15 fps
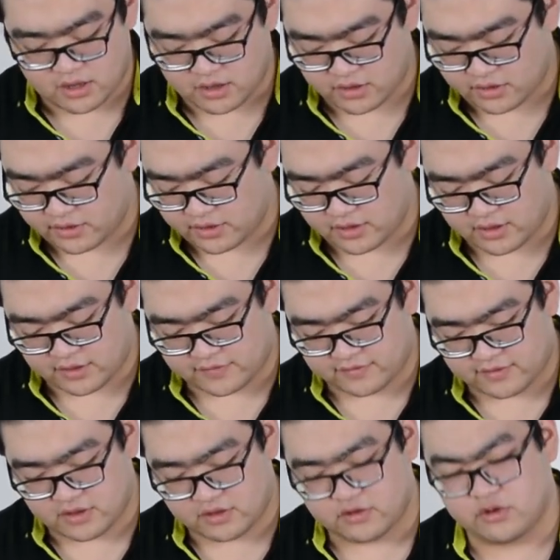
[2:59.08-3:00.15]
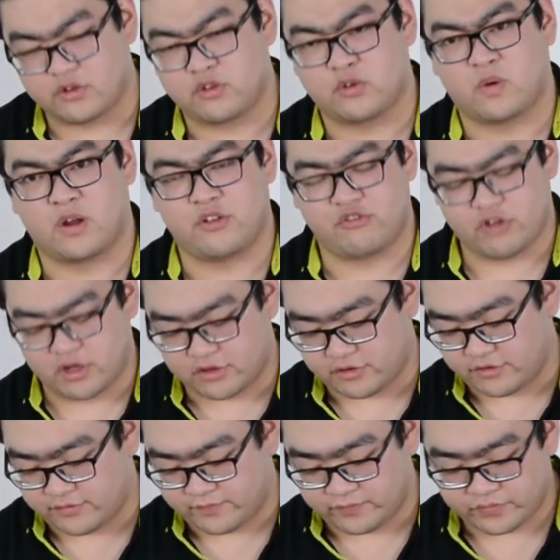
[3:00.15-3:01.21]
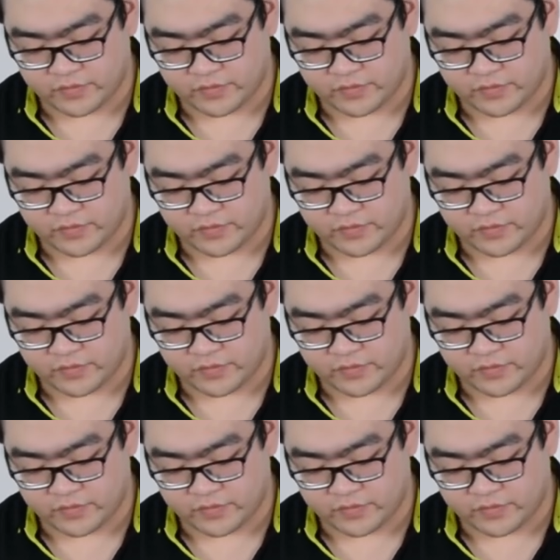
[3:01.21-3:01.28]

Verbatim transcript: our extender to our injector.